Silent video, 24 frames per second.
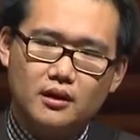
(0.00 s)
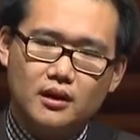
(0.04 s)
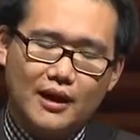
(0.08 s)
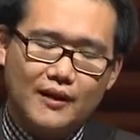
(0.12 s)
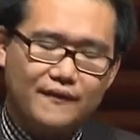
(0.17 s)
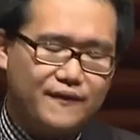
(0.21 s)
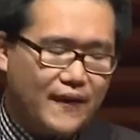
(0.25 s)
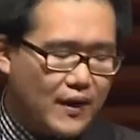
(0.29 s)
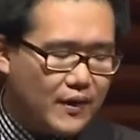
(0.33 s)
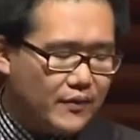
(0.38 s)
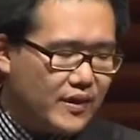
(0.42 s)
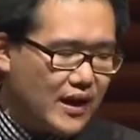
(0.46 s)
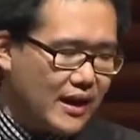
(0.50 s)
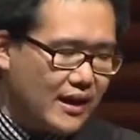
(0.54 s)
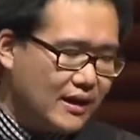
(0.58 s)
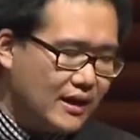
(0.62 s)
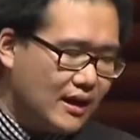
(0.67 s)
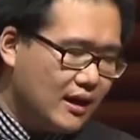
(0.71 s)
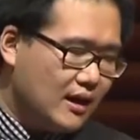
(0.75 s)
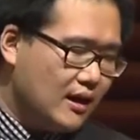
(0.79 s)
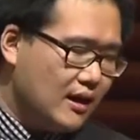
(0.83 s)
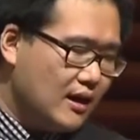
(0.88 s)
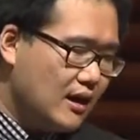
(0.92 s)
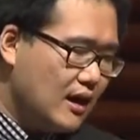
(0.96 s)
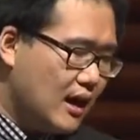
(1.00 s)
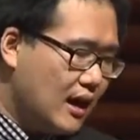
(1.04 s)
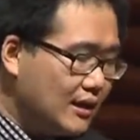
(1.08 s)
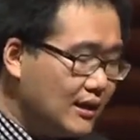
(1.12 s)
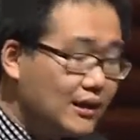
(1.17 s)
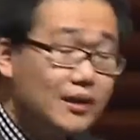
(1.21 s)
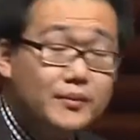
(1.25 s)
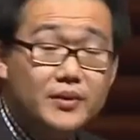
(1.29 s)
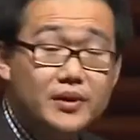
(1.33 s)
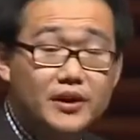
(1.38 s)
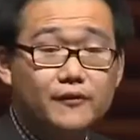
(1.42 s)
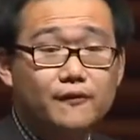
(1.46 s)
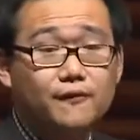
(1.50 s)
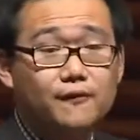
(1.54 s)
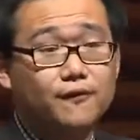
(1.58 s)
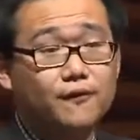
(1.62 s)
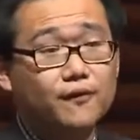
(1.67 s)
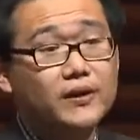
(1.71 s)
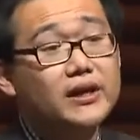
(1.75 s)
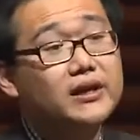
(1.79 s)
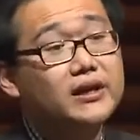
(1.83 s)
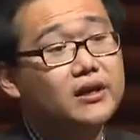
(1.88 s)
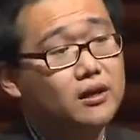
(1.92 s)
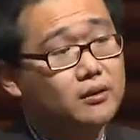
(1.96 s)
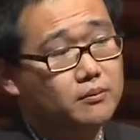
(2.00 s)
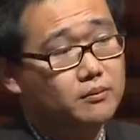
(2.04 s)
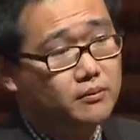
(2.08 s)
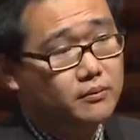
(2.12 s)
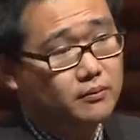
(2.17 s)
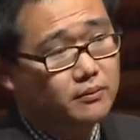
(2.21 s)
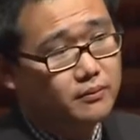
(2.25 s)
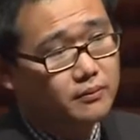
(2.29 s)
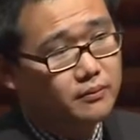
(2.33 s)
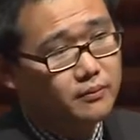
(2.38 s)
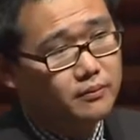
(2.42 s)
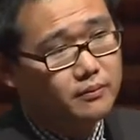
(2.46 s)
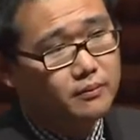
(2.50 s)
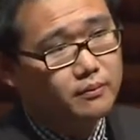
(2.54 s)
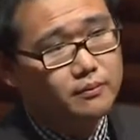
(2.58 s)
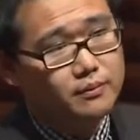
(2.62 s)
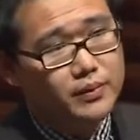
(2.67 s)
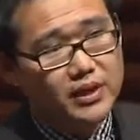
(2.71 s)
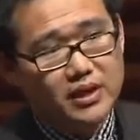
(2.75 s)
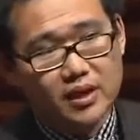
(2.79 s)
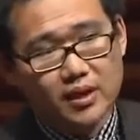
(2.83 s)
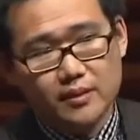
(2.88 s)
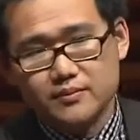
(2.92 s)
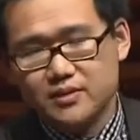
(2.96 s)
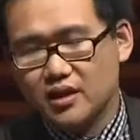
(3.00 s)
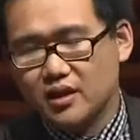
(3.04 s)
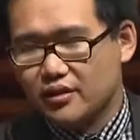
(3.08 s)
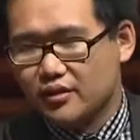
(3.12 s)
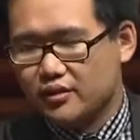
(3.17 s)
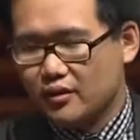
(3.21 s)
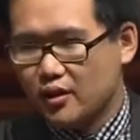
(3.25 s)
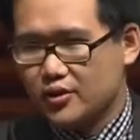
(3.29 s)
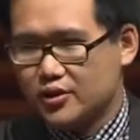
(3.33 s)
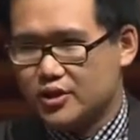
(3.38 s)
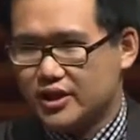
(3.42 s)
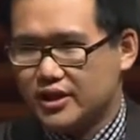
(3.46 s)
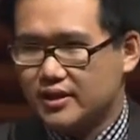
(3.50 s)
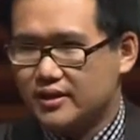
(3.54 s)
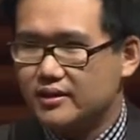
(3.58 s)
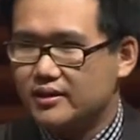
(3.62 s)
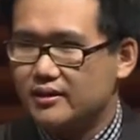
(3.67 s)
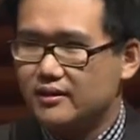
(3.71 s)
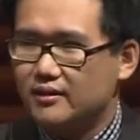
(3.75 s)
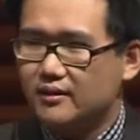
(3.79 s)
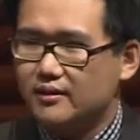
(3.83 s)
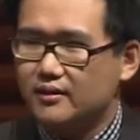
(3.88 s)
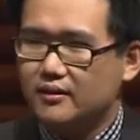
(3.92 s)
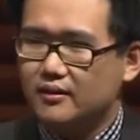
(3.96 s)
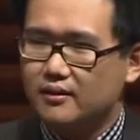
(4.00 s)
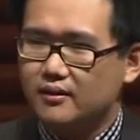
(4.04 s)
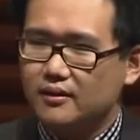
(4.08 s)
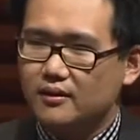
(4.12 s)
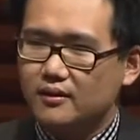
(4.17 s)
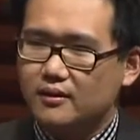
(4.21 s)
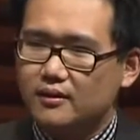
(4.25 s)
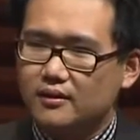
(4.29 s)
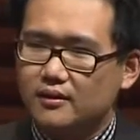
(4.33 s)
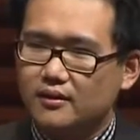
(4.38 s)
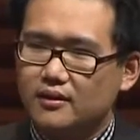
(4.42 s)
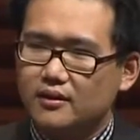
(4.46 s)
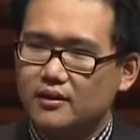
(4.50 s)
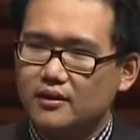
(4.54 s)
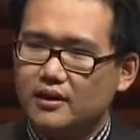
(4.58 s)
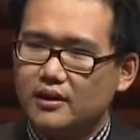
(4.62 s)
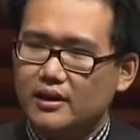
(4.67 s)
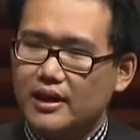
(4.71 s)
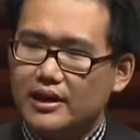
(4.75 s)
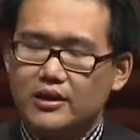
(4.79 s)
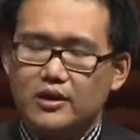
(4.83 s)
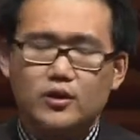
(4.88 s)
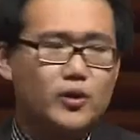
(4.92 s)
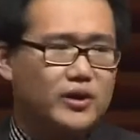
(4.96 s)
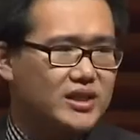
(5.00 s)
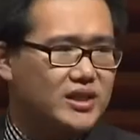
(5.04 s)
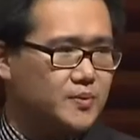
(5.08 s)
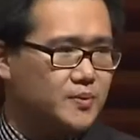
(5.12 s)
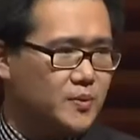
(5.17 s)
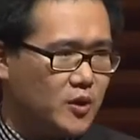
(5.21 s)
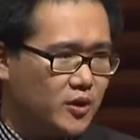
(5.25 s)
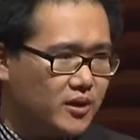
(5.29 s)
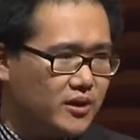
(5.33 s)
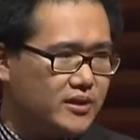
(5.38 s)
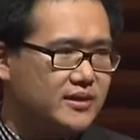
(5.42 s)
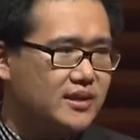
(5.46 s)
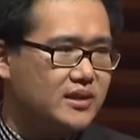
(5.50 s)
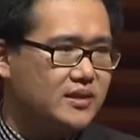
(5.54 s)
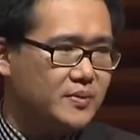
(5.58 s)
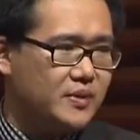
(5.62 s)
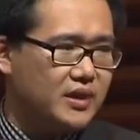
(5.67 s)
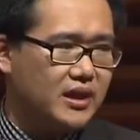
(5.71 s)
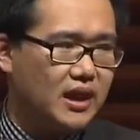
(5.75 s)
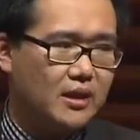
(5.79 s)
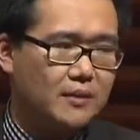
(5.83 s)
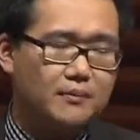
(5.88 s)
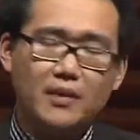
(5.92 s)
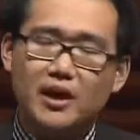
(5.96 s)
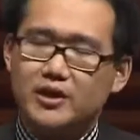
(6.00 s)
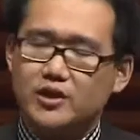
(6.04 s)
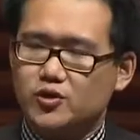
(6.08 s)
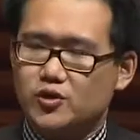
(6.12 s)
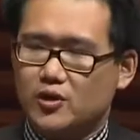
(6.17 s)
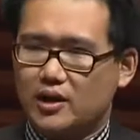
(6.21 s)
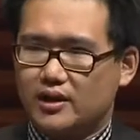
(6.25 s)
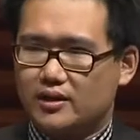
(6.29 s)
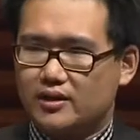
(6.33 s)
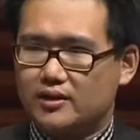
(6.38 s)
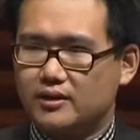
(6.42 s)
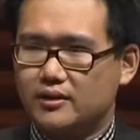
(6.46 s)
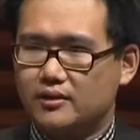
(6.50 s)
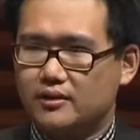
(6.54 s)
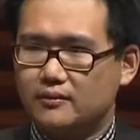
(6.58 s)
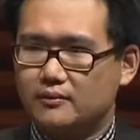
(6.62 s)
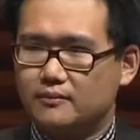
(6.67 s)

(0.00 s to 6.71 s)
I found that unlimited freedom becomes lethargic, and new experiences became my drug.